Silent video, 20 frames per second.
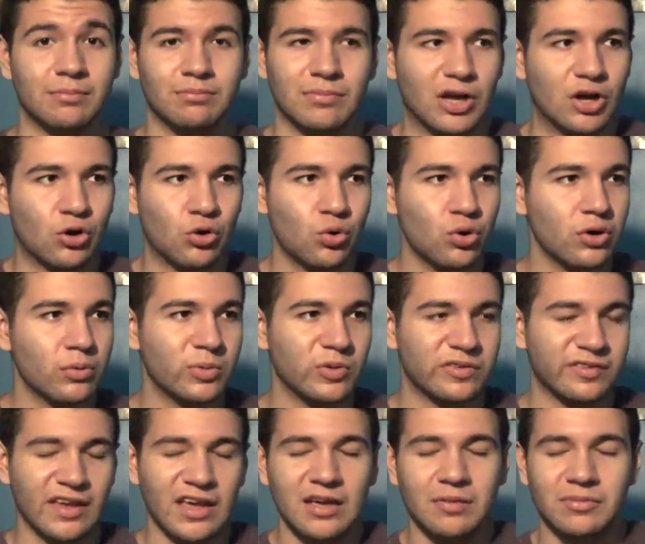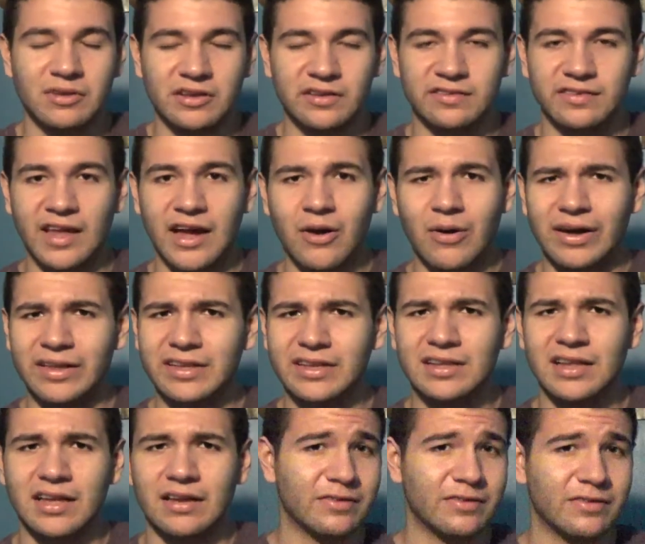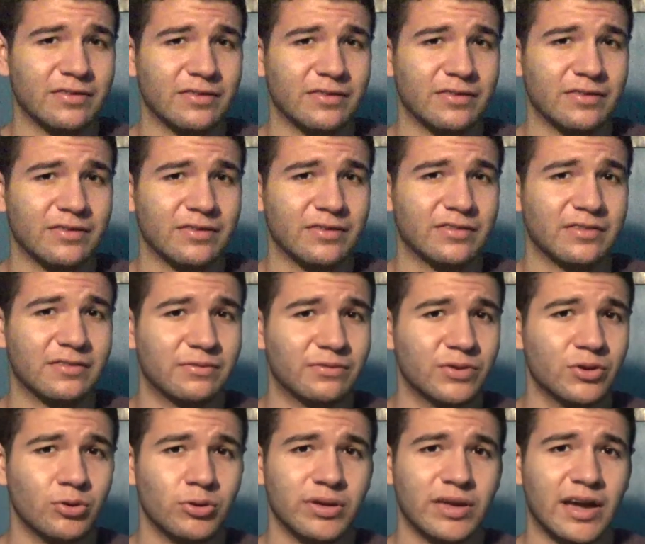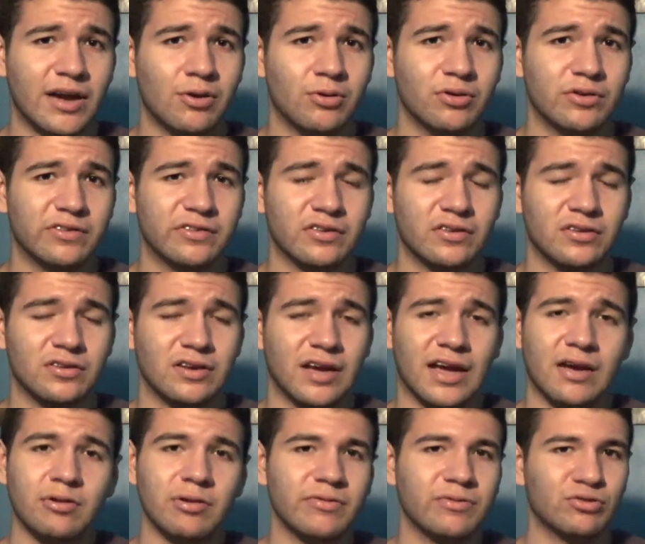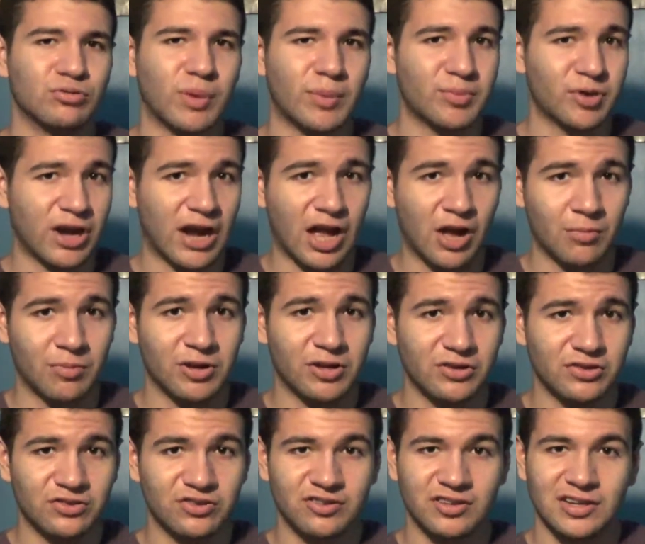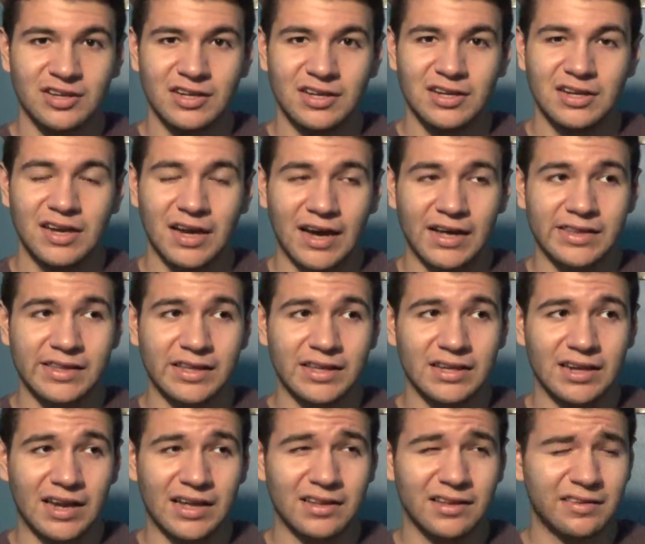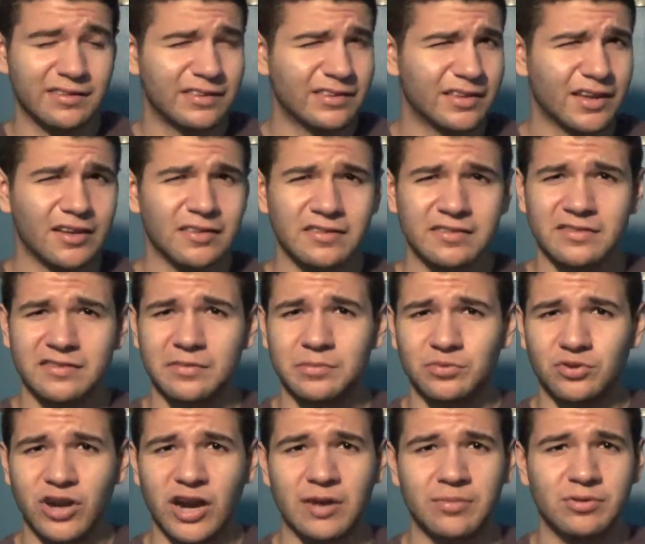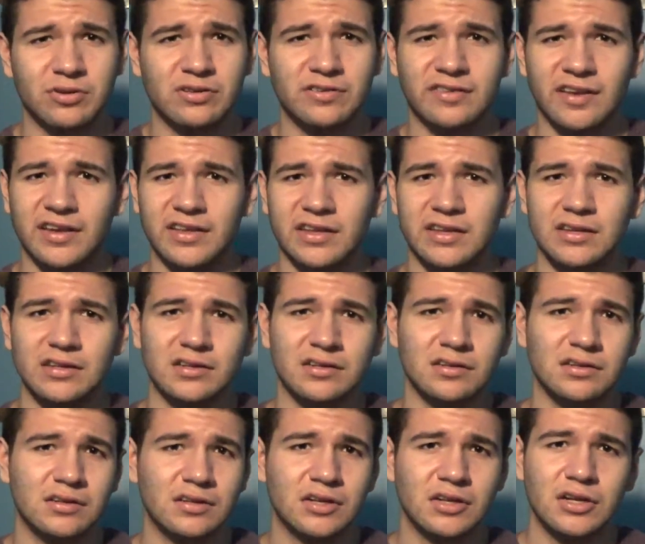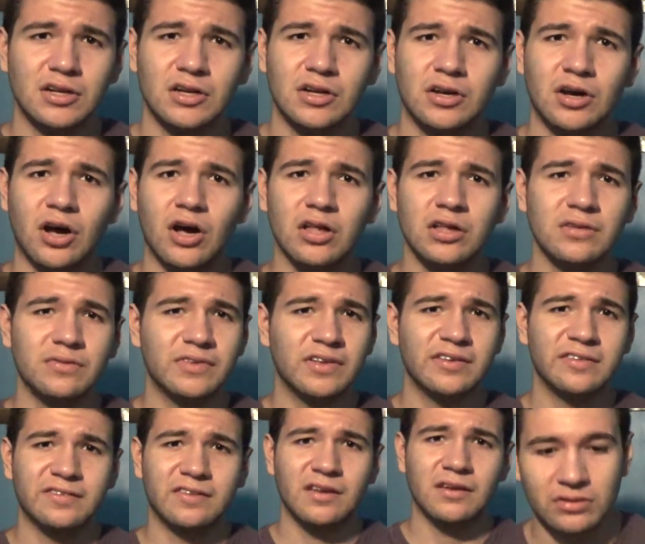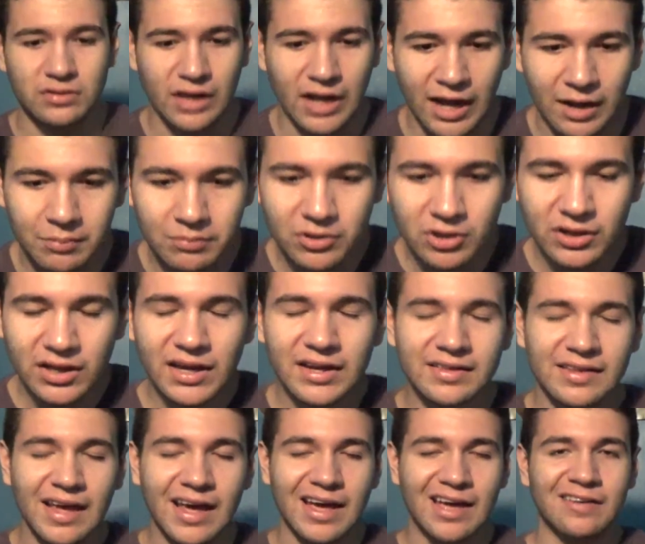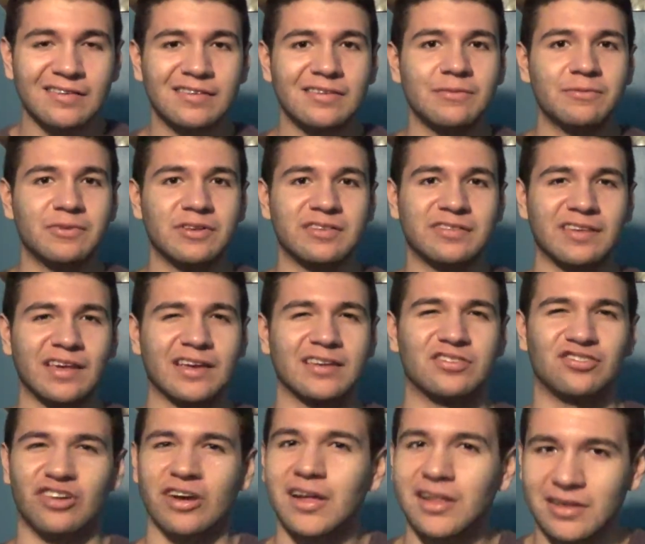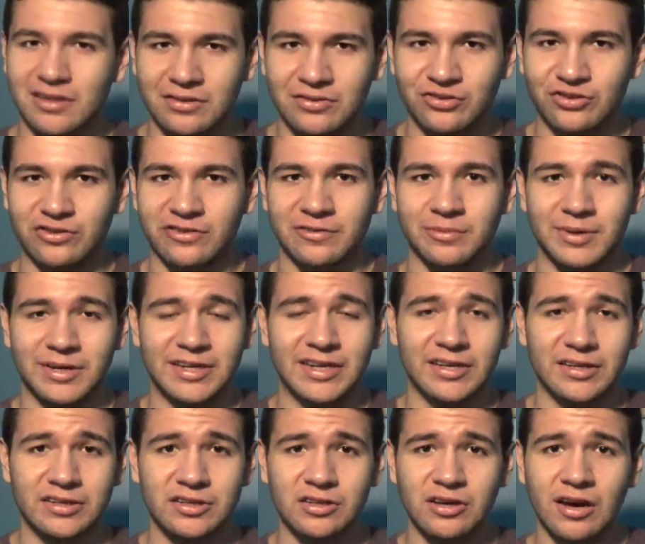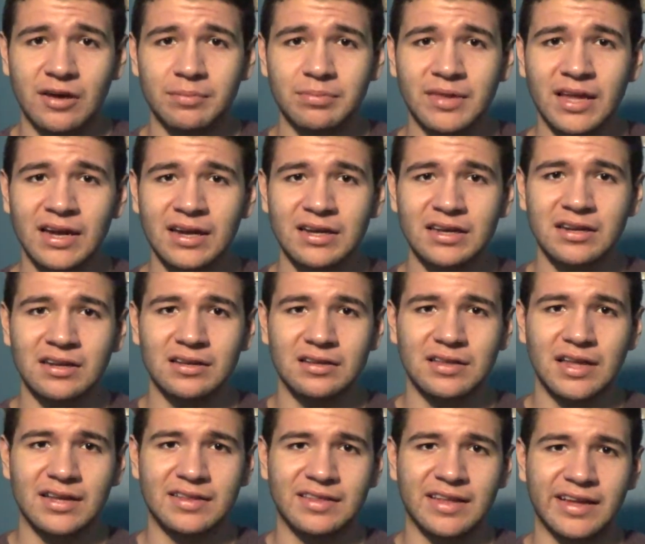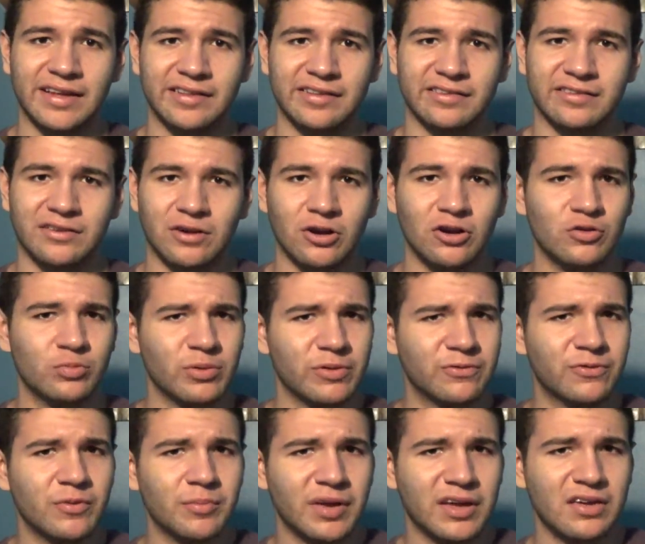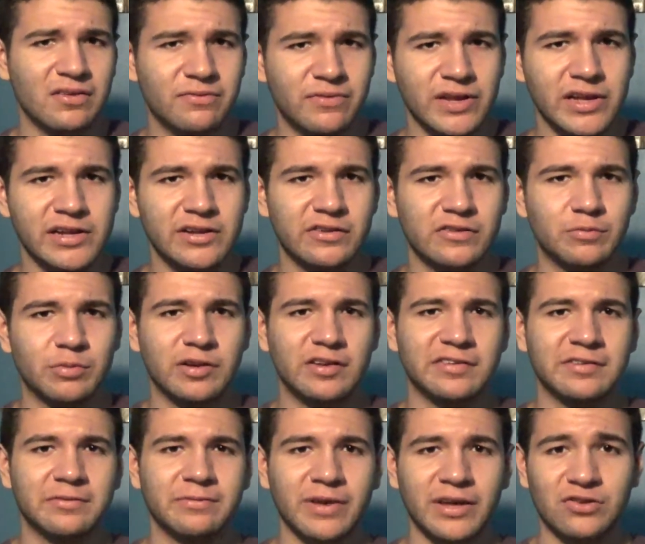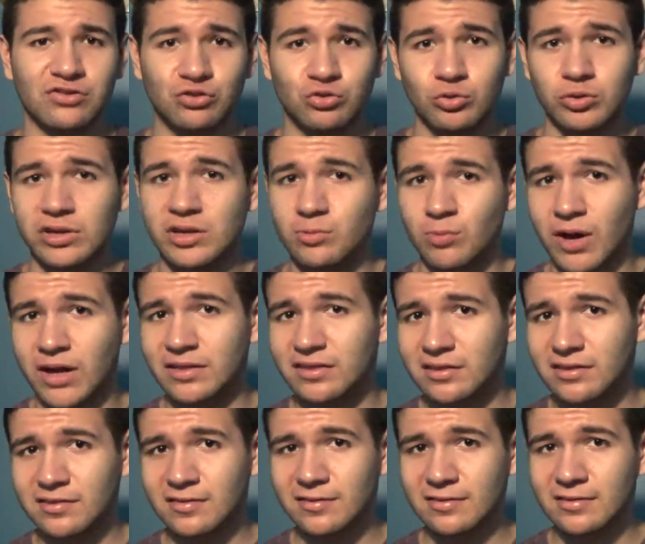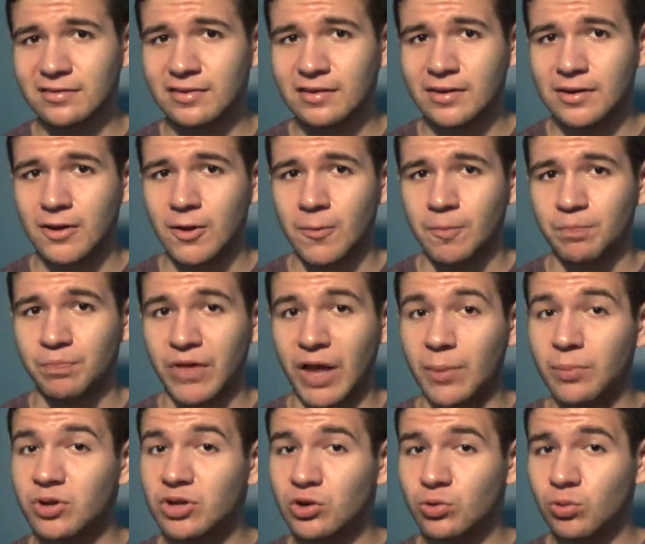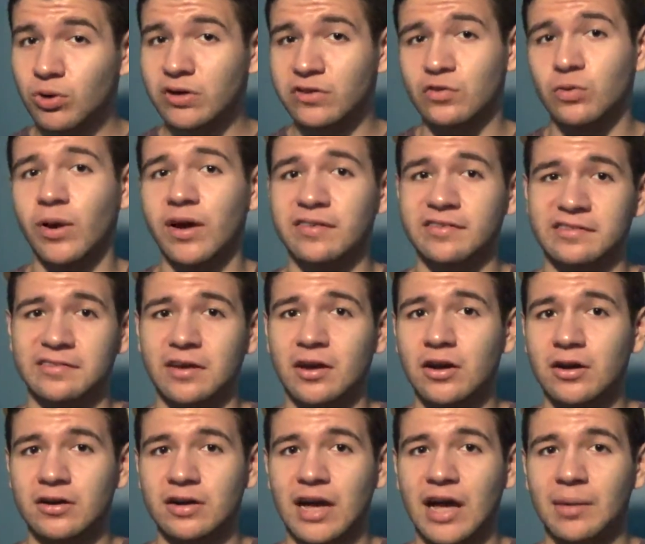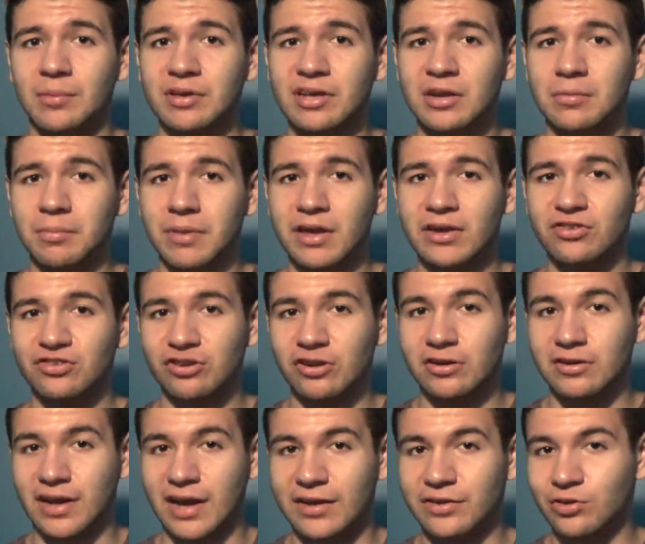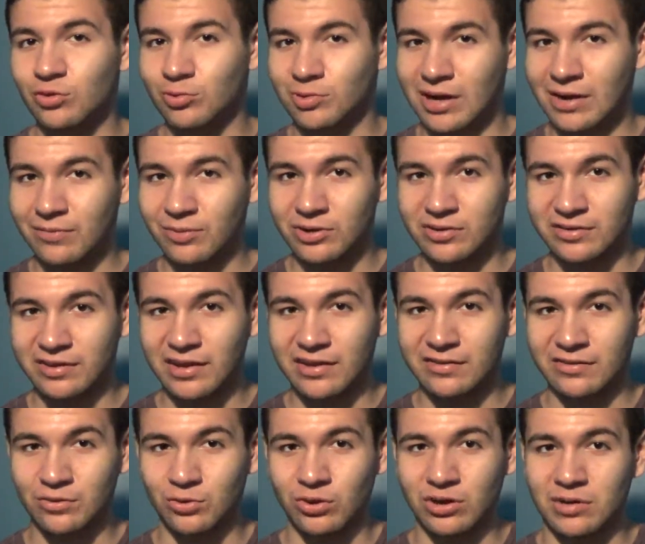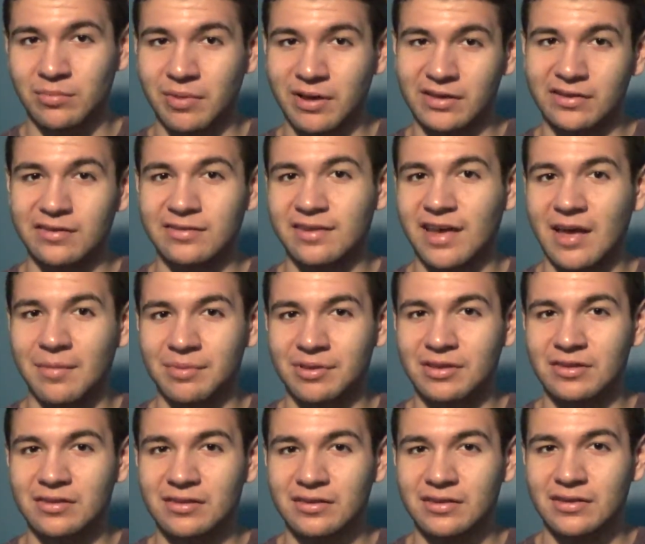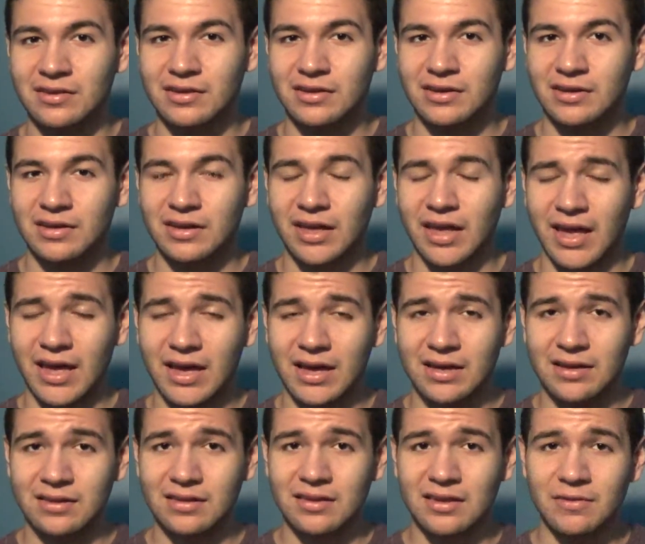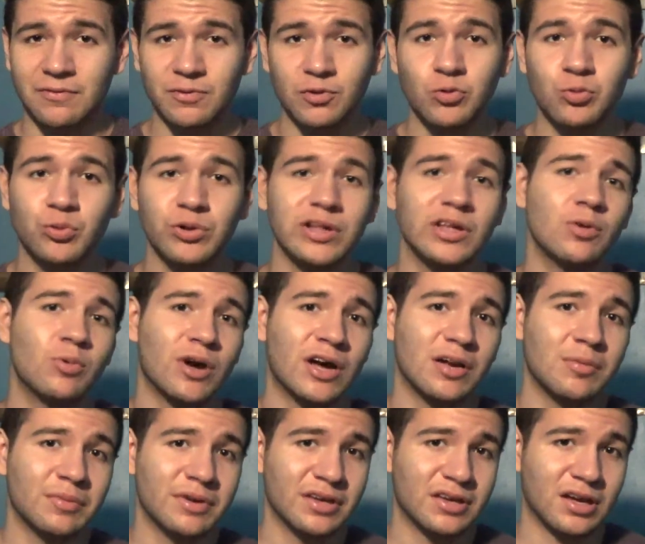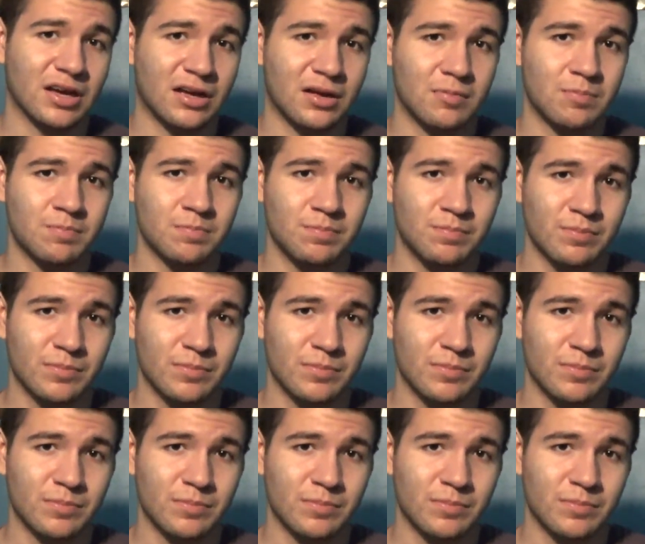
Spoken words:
a horrible time, because now I need like 5,000 viewing hours, or I don't even remember how much. I need at least 1,000 subscribers. I need all of this stuff. I'm looking at that as if it's like a challenge or something like that. You know, I'm not gonna let that discourage me from making videos, because if I truly want this, I'm gonna work twice as hard. I'm gonna make sure that I do whatever it takes in order to make this happen. And if you really want to become